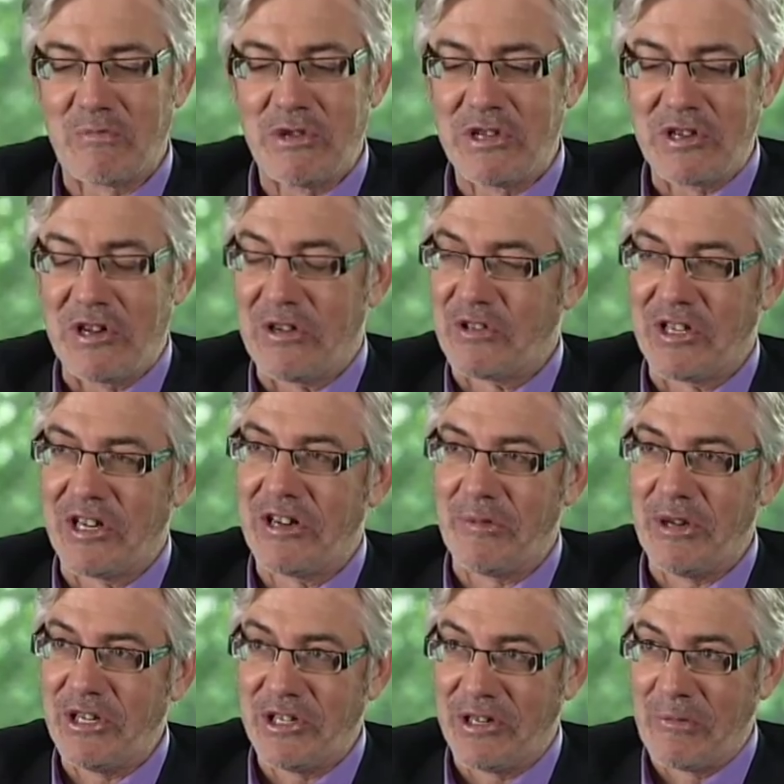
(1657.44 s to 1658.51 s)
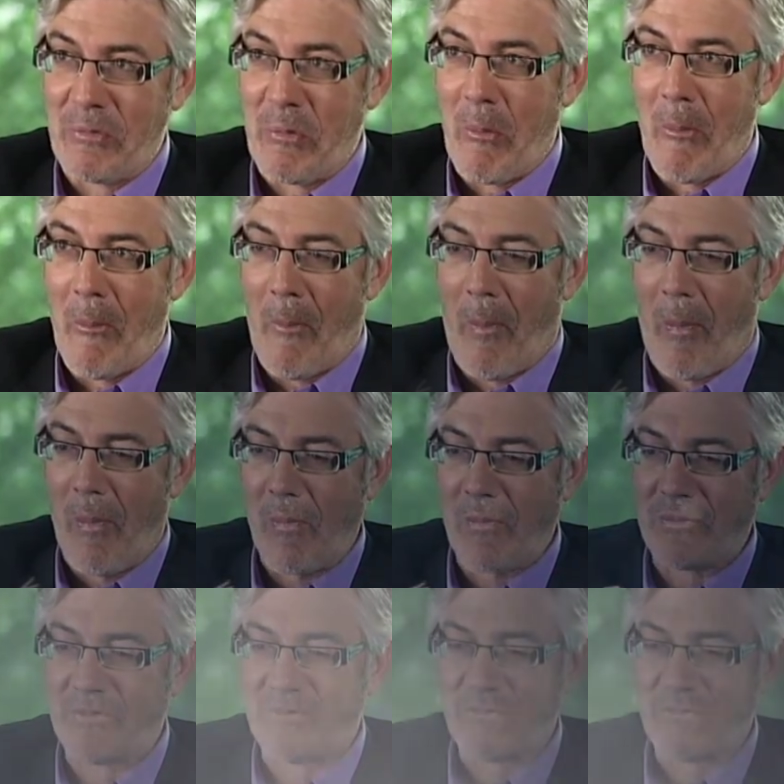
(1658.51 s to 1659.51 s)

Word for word: speak now, Jane. I'm eating.